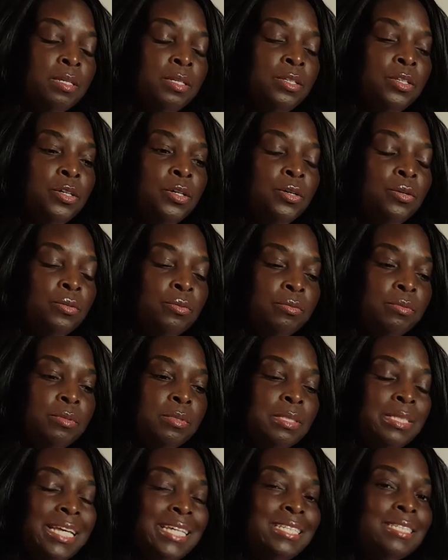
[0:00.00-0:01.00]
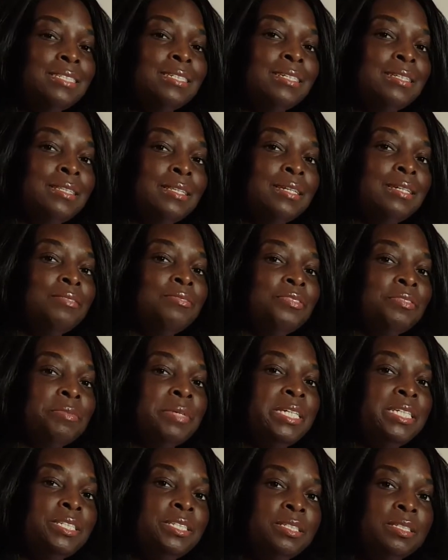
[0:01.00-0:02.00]
you know, lessen the
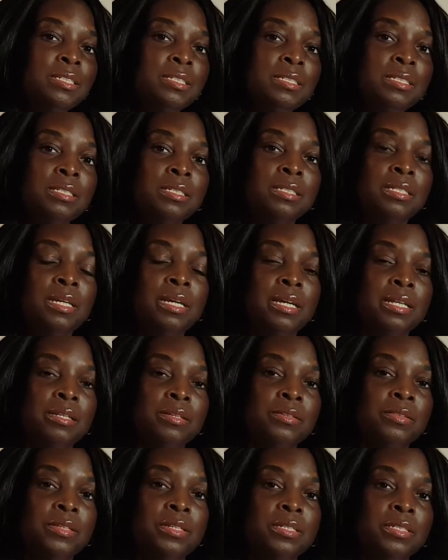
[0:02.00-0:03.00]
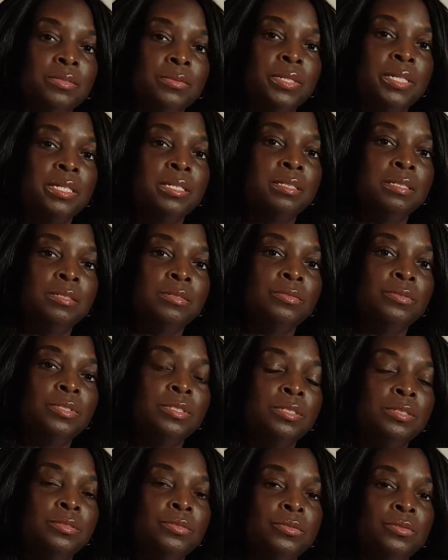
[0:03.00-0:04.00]
inflammation, and there are things we can do
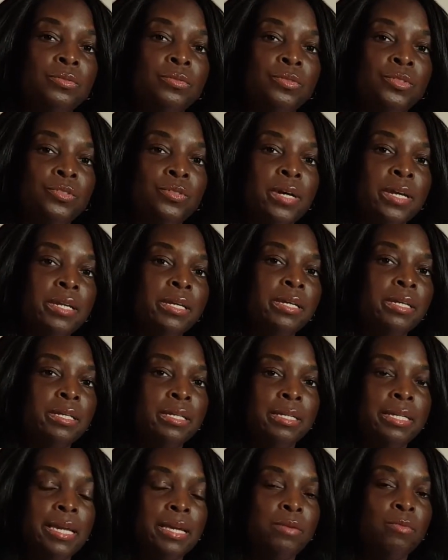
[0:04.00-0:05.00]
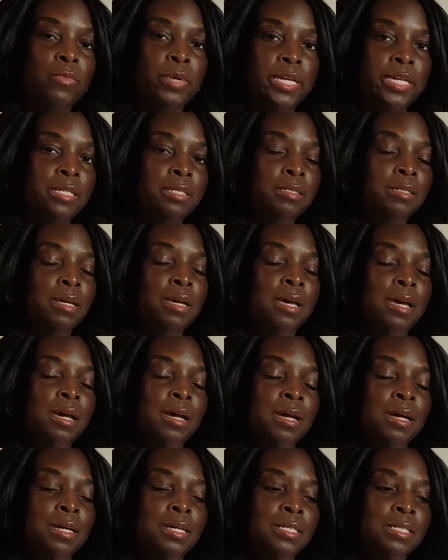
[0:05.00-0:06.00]
to try to gain weight.
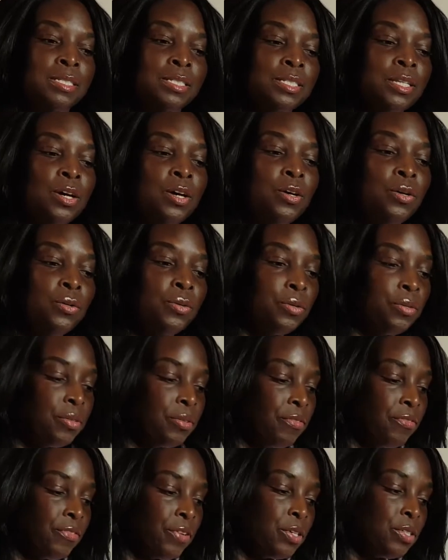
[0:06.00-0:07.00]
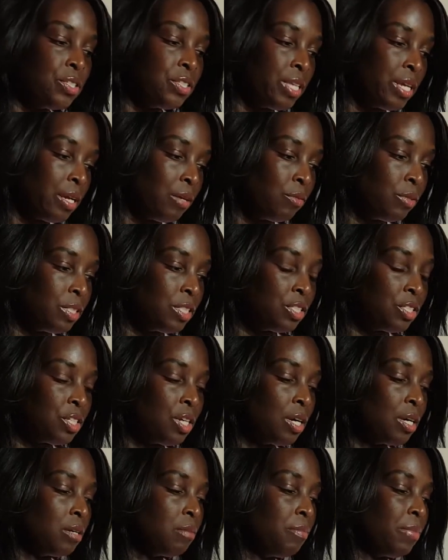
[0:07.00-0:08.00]
So the first thing I wanted to
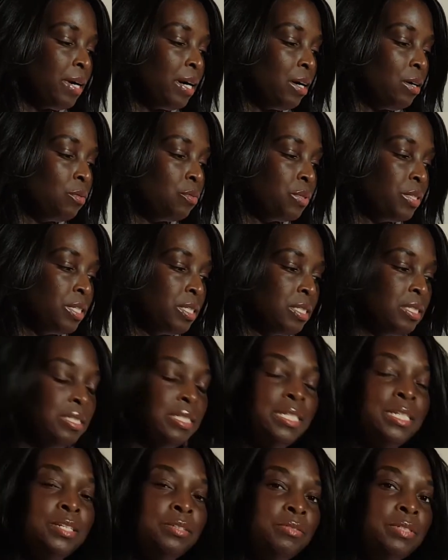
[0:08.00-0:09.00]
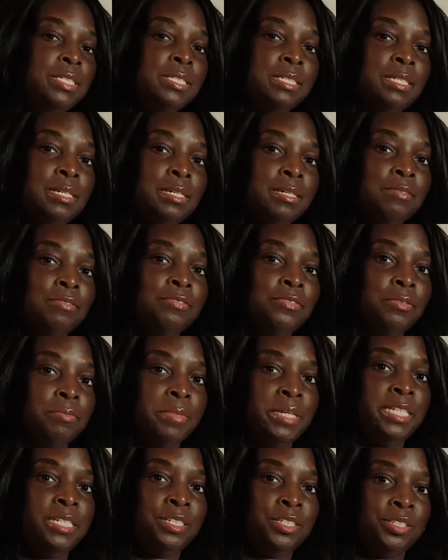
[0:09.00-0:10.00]
talk about was decreasing
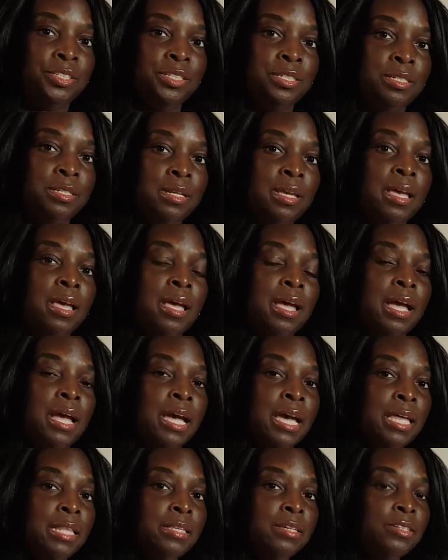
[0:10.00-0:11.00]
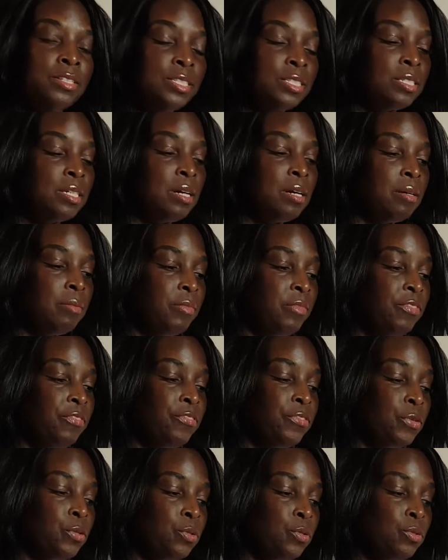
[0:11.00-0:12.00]
inflammation. And there's some
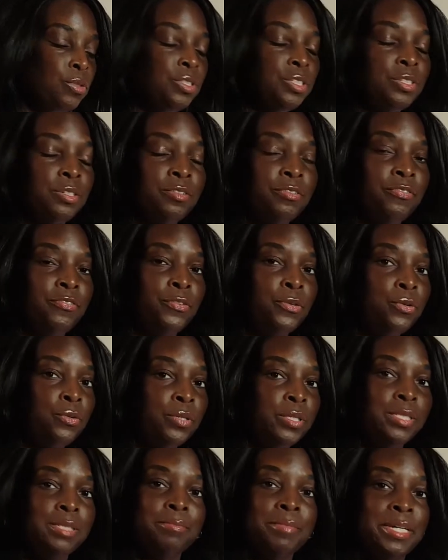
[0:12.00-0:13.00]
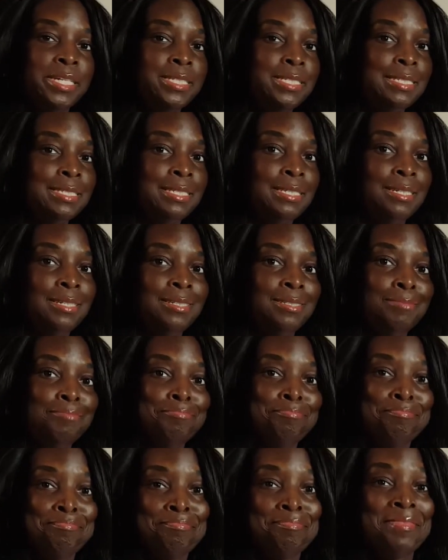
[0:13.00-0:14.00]
foods, you know, food is medicine,